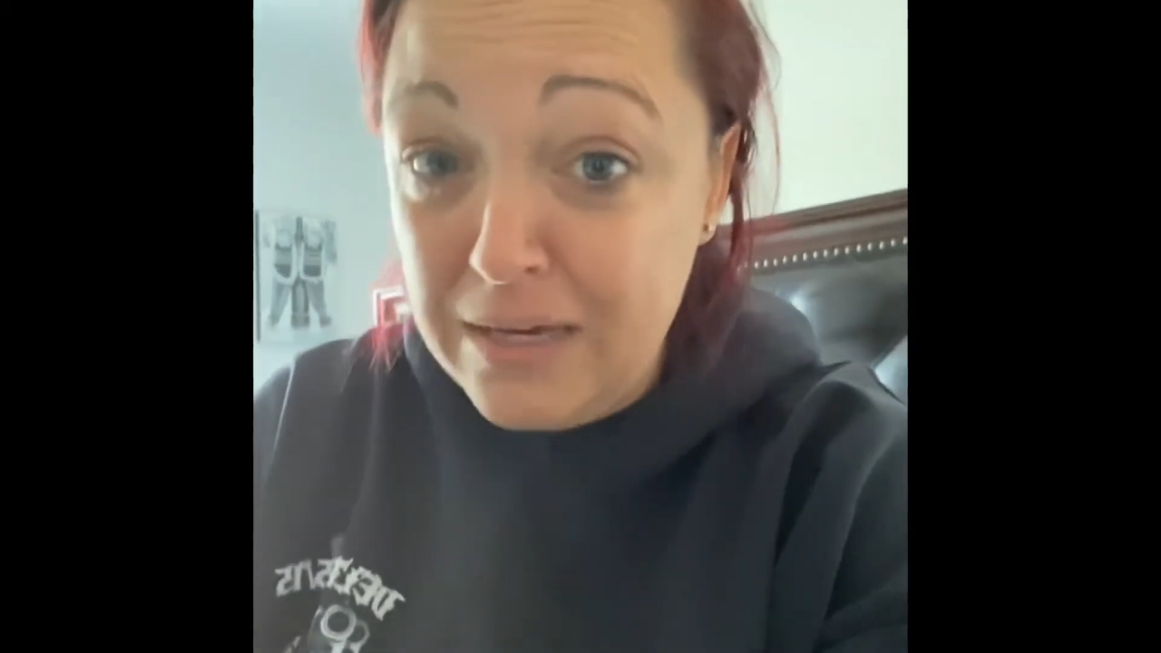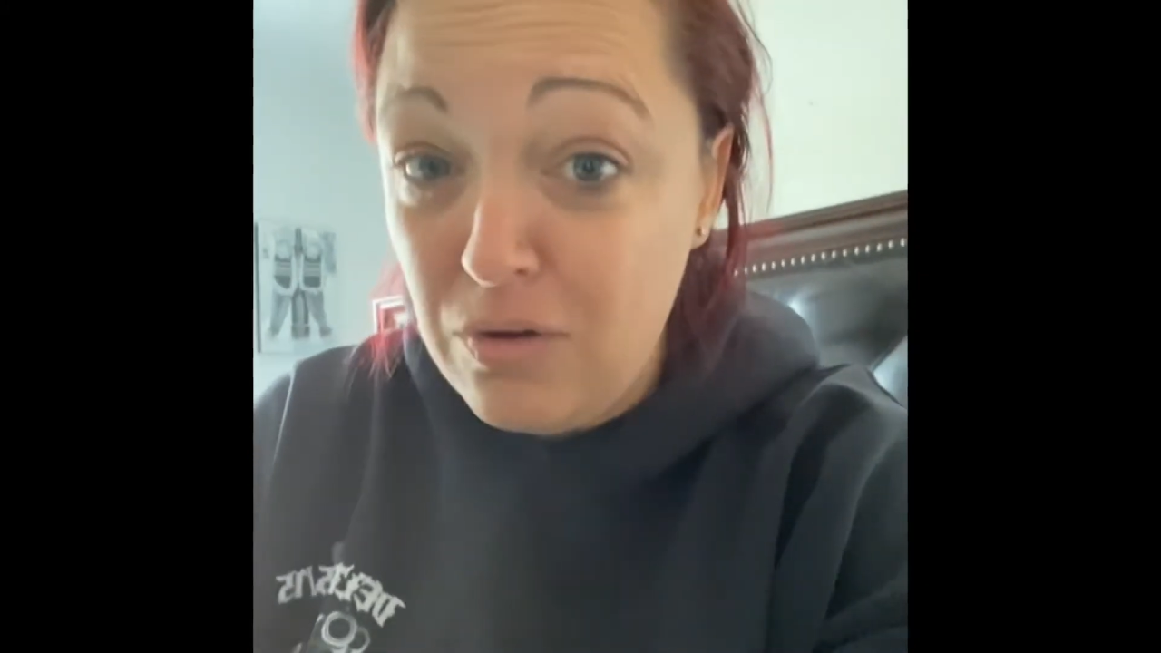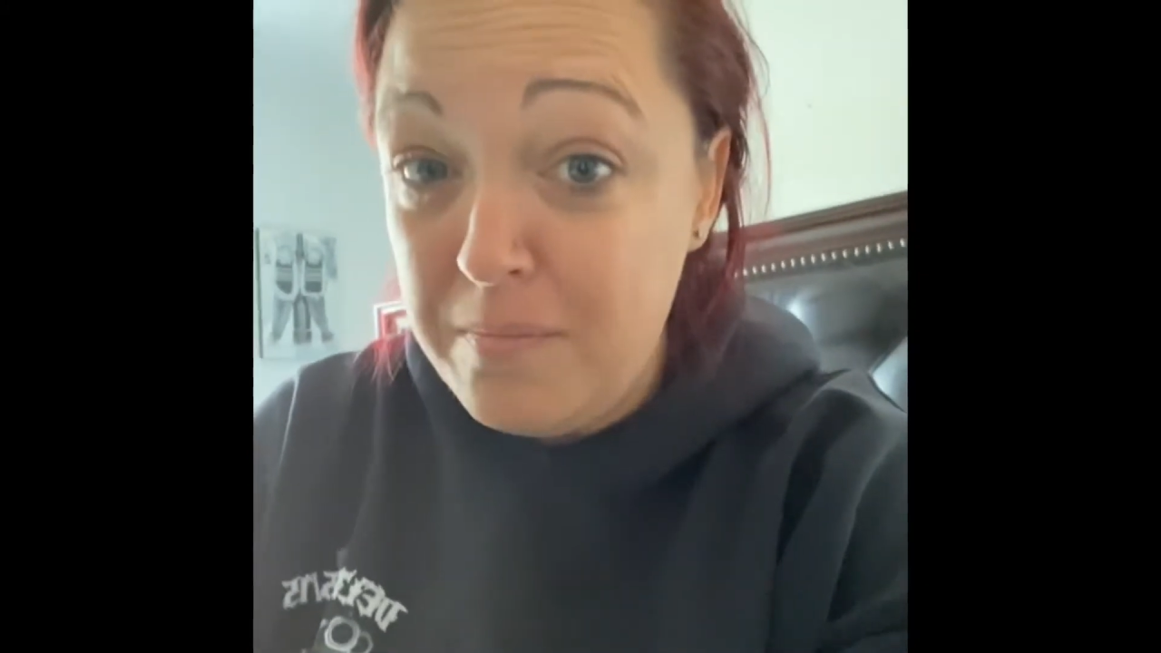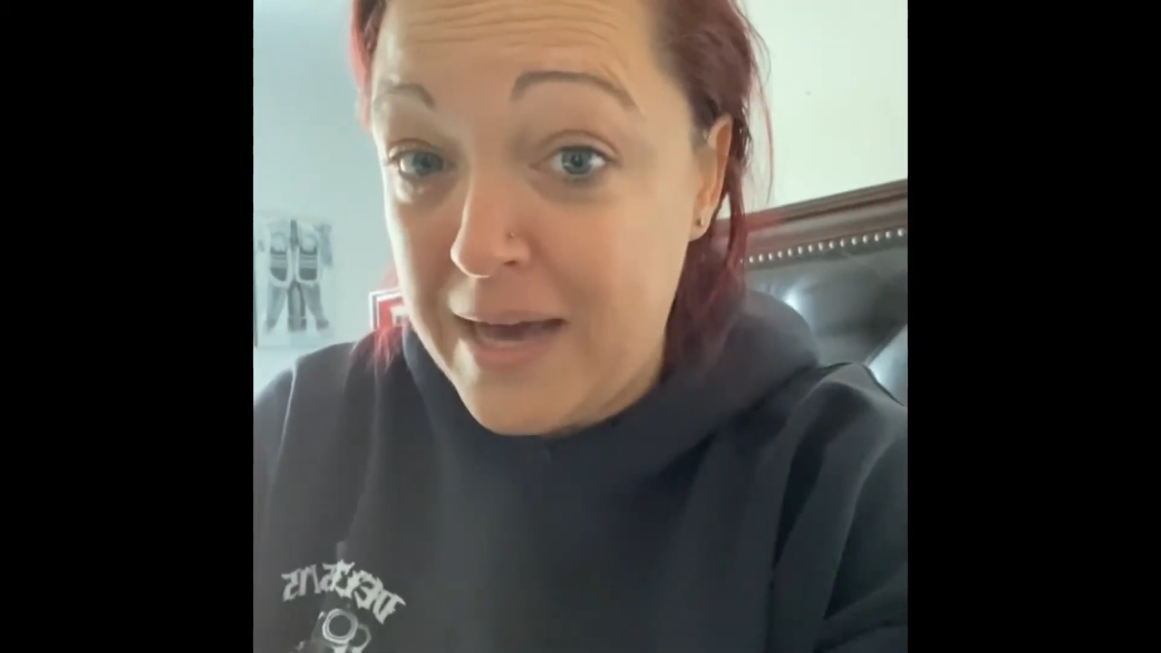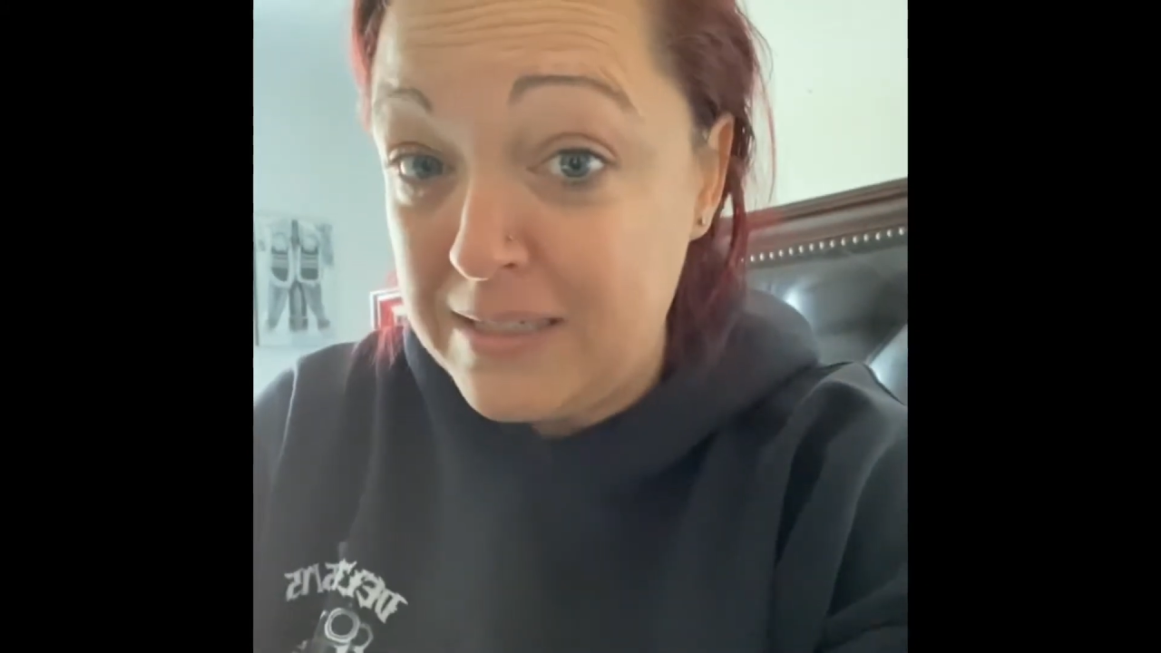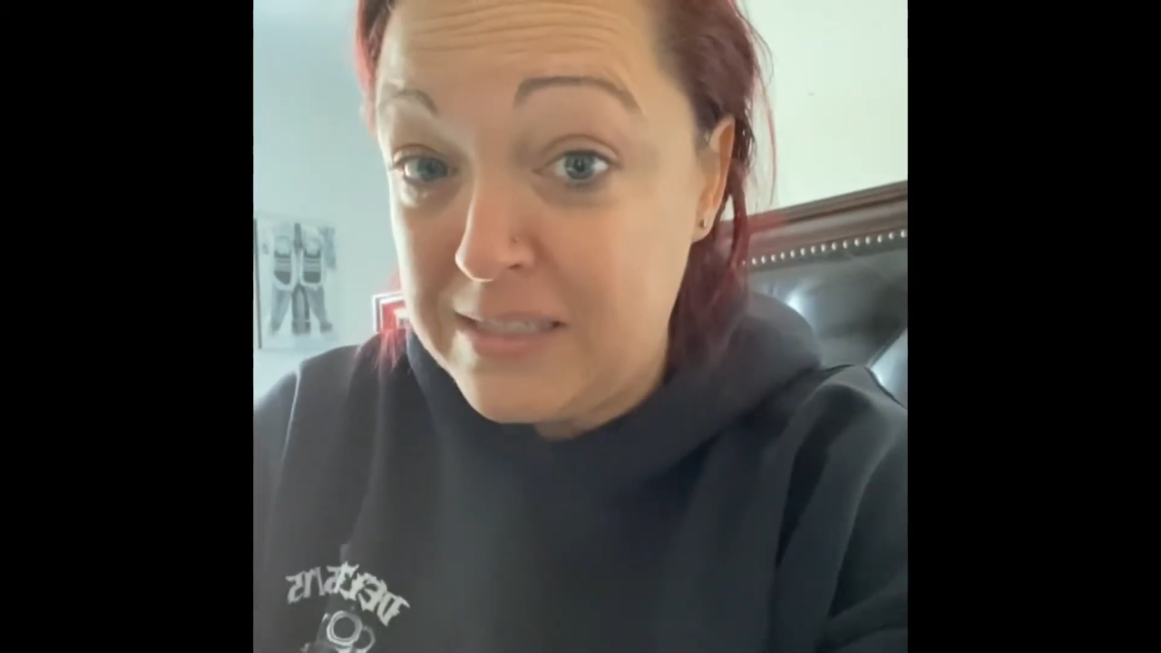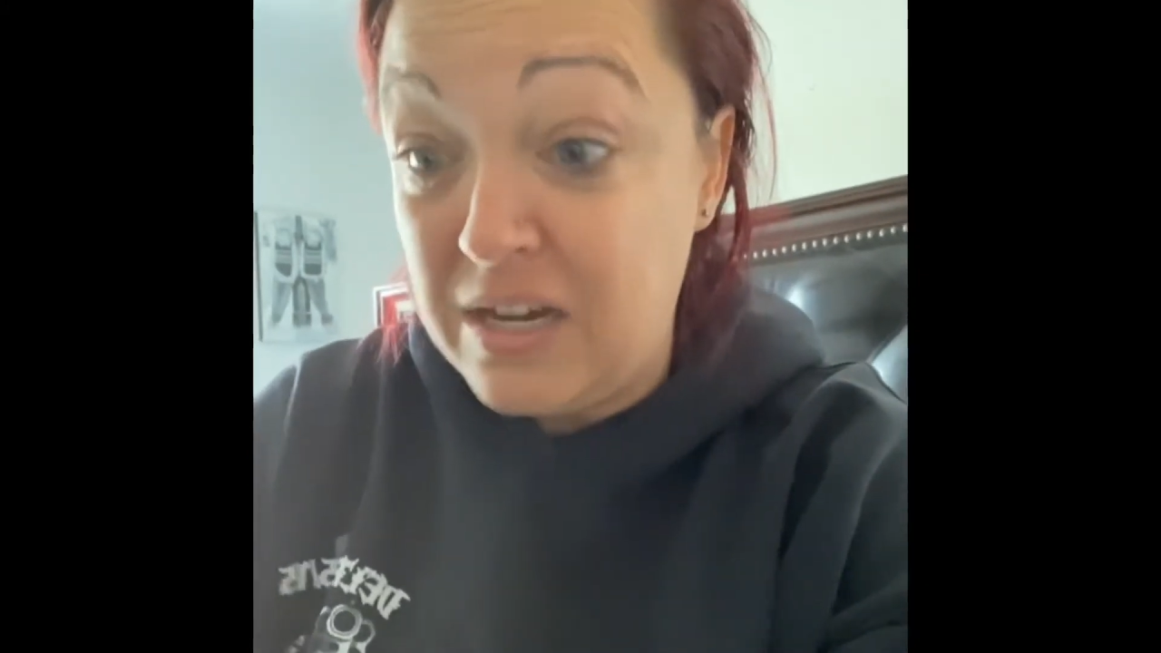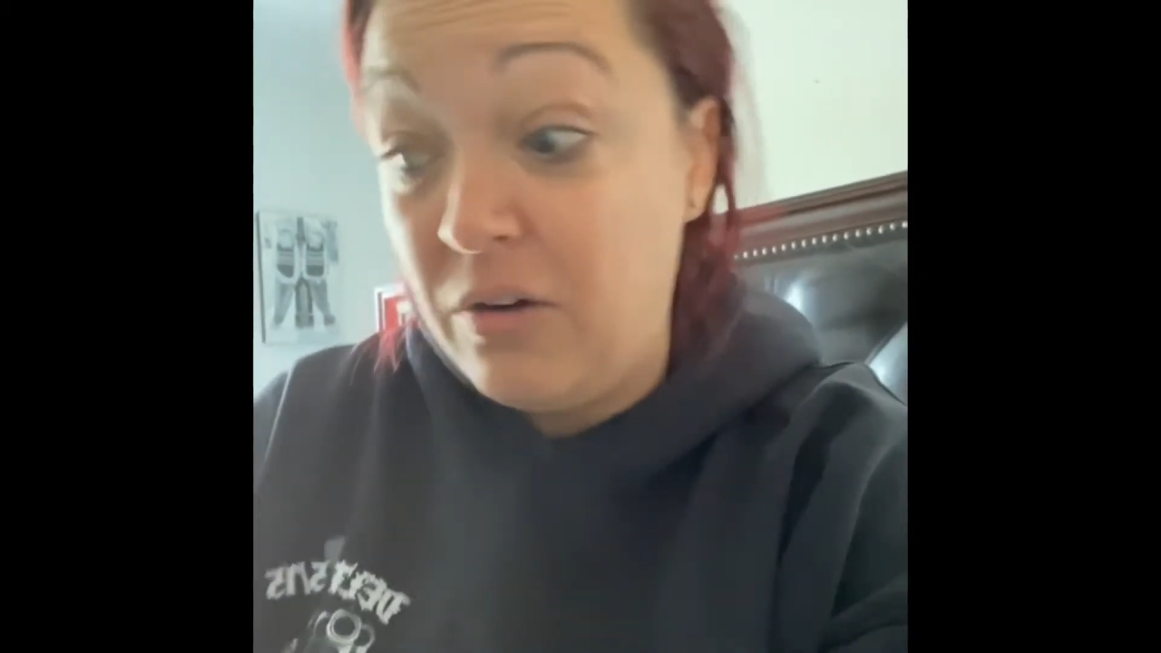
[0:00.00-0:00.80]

myself,